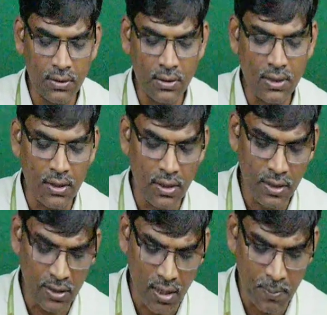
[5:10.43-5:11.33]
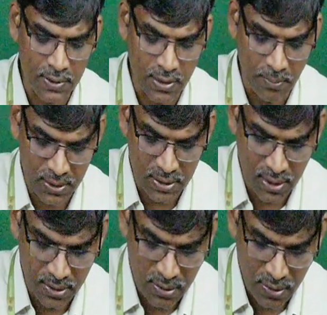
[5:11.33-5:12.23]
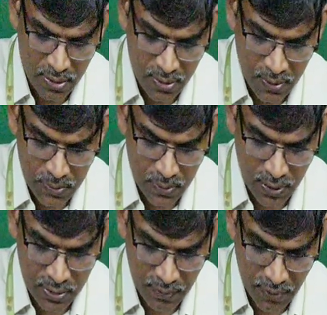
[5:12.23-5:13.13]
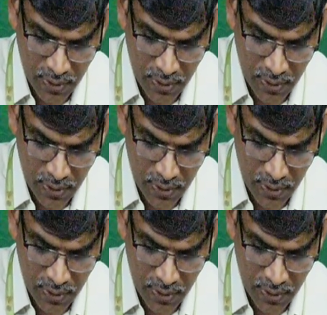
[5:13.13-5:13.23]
on that, it offers some resistance. So that's why